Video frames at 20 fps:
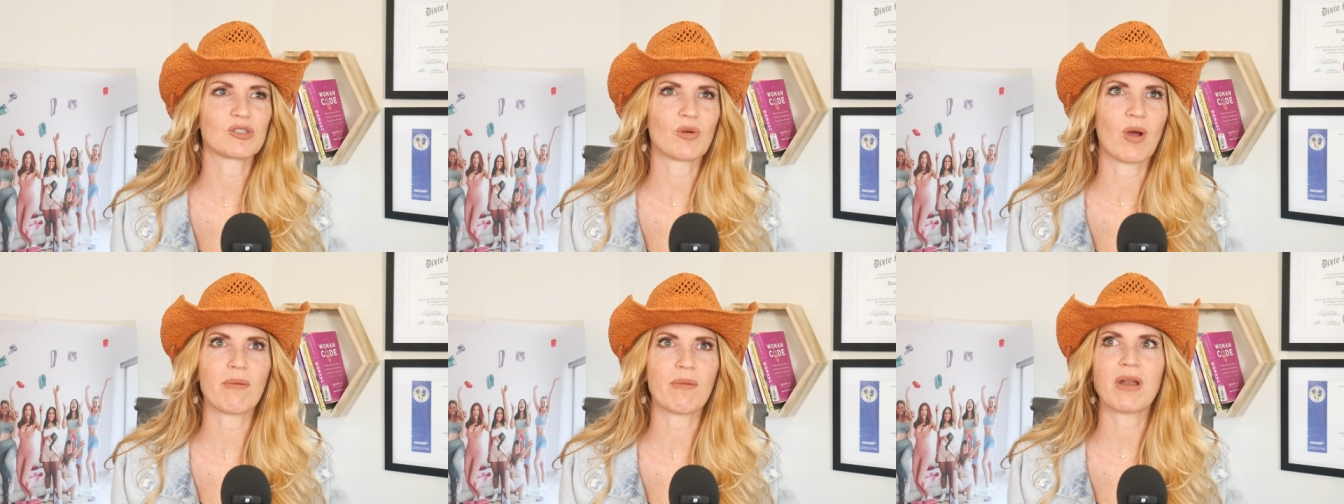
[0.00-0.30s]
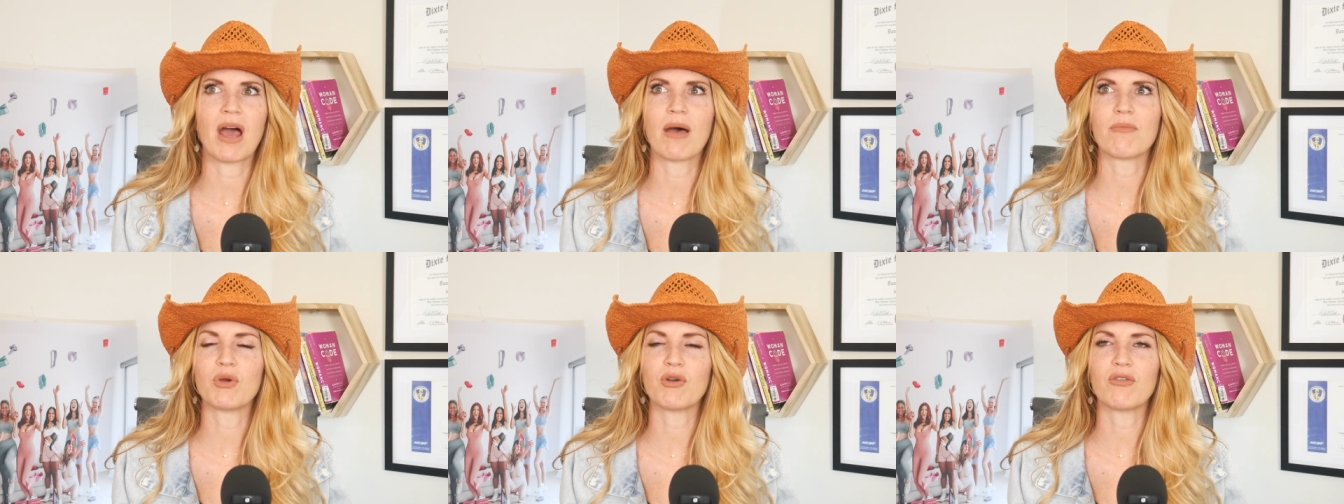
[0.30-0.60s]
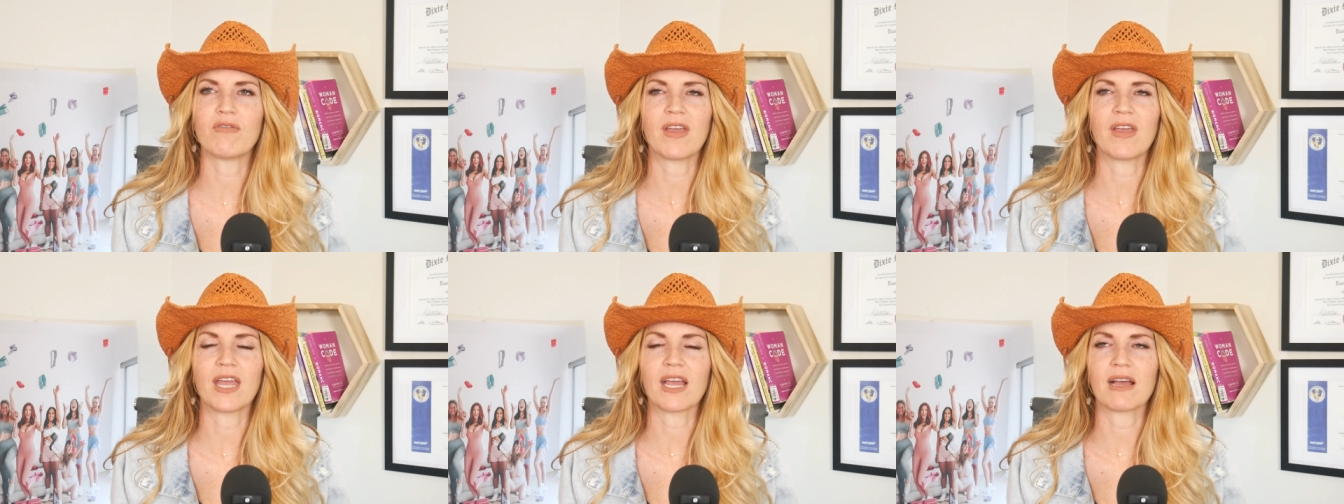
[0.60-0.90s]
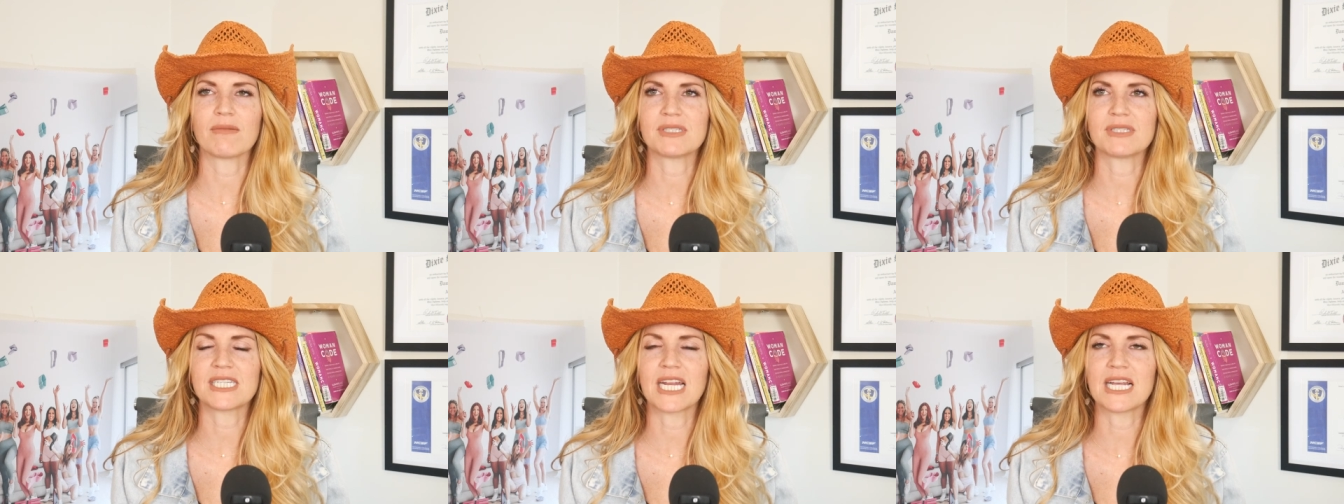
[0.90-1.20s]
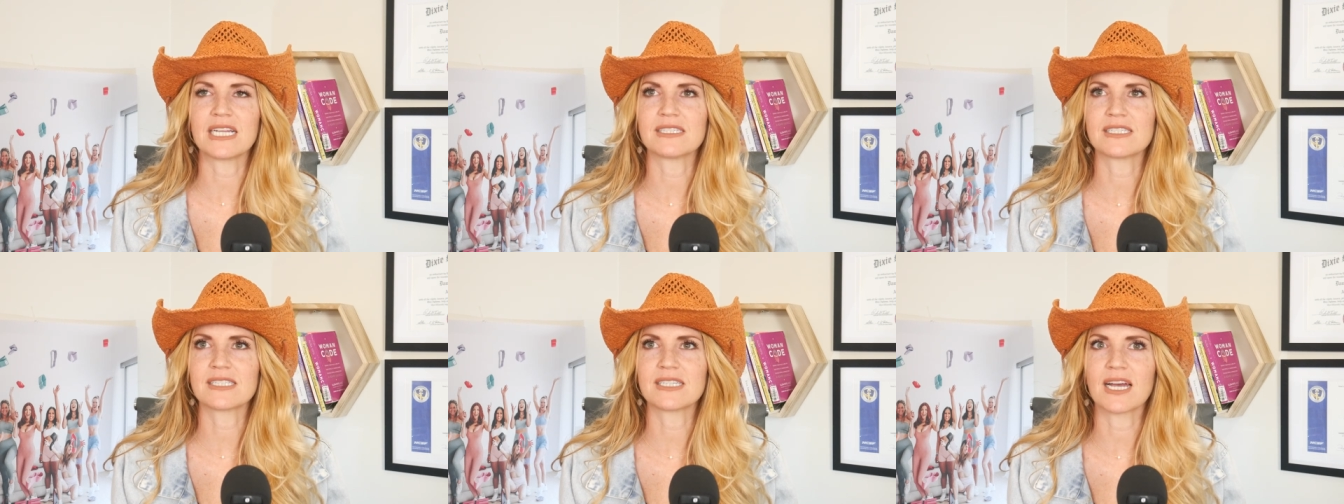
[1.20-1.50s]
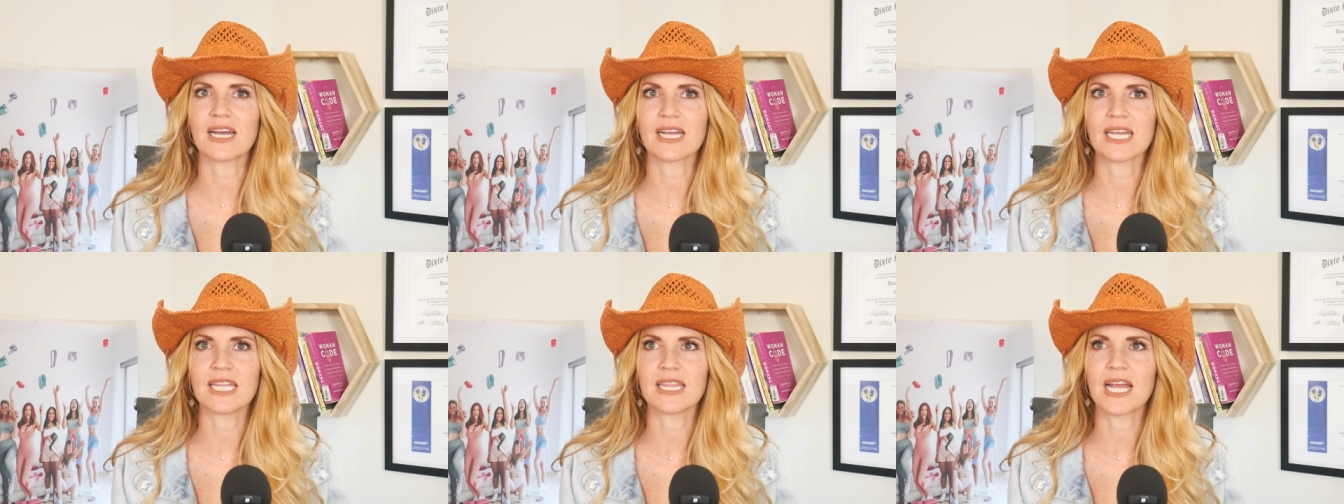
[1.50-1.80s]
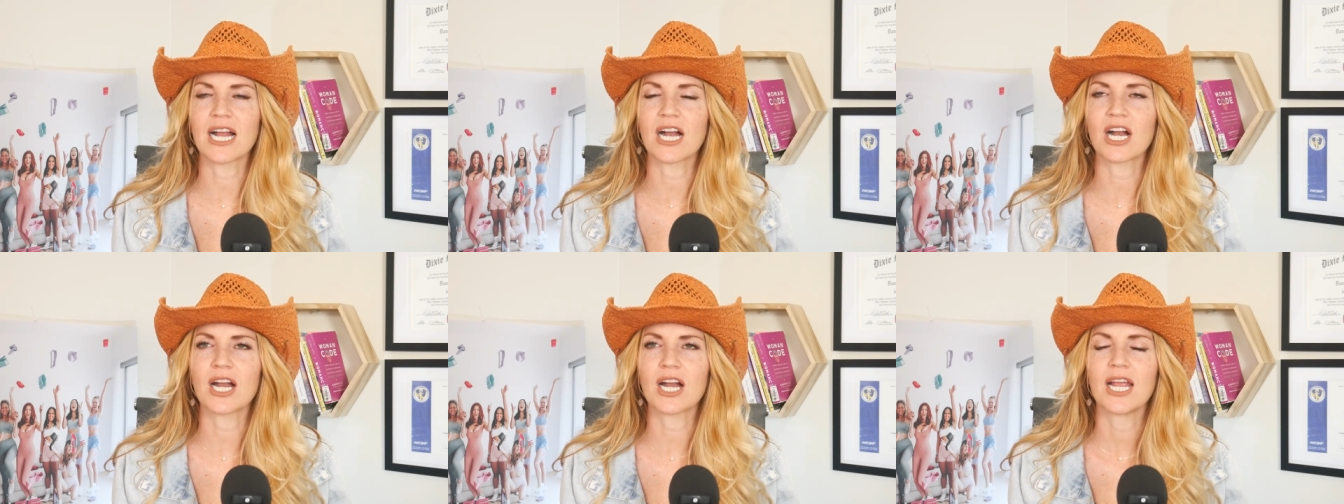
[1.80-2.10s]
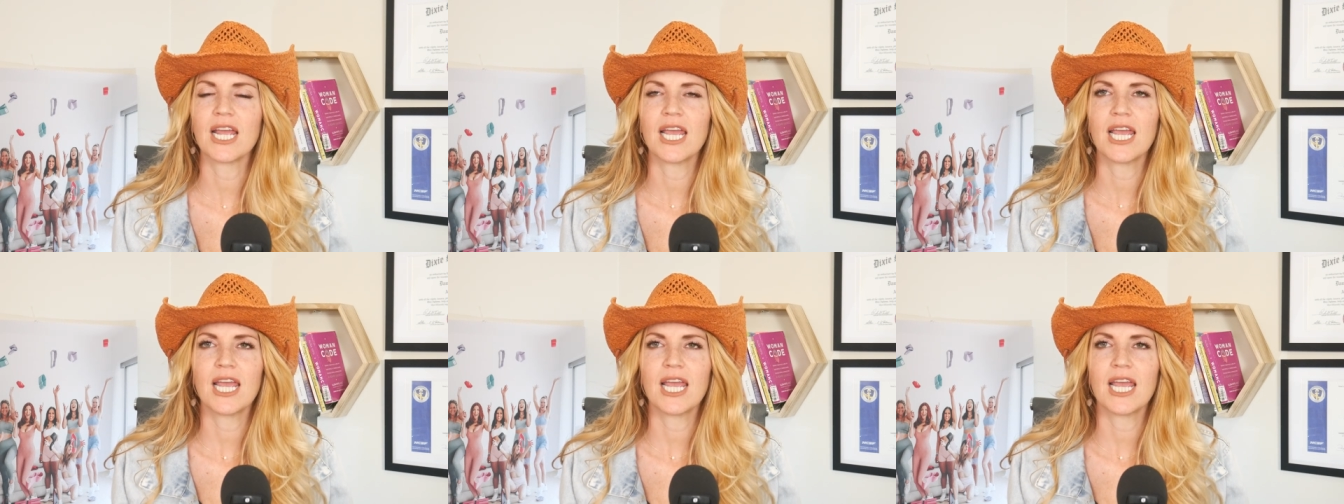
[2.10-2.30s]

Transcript: So I'm not moving, I'm staying stuck in there.